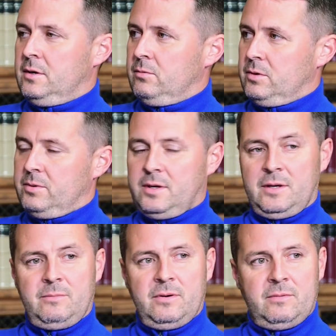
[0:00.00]
what did we
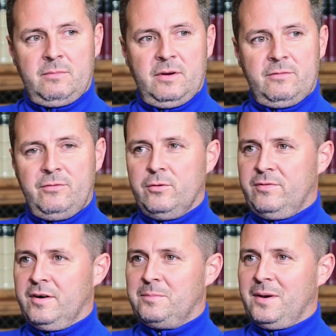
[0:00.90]
keep? Like 4 or
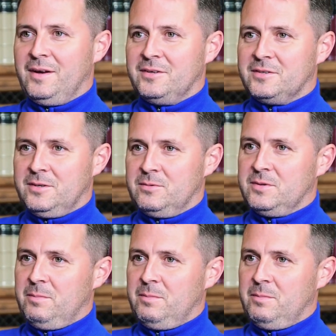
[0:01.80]
5 players. So it was a